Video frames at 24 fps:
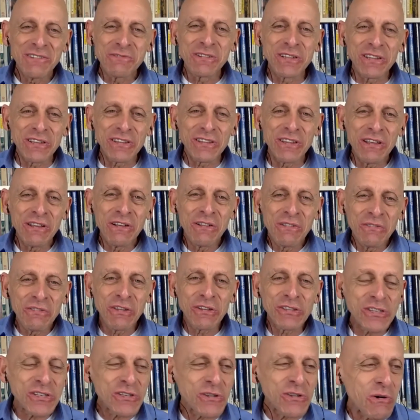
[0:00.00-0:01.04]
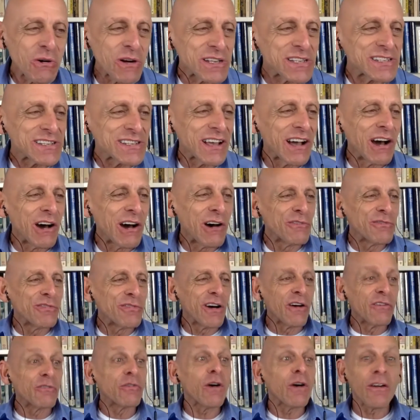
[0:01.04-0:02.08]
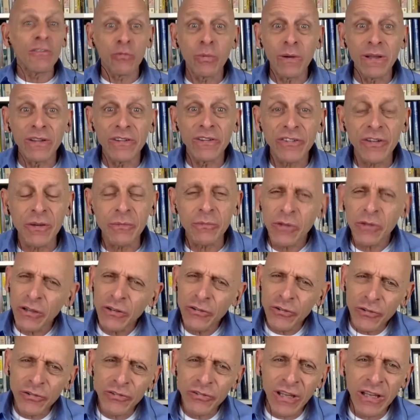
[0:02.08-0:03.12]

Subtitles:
really the source of wisdom. Could you say a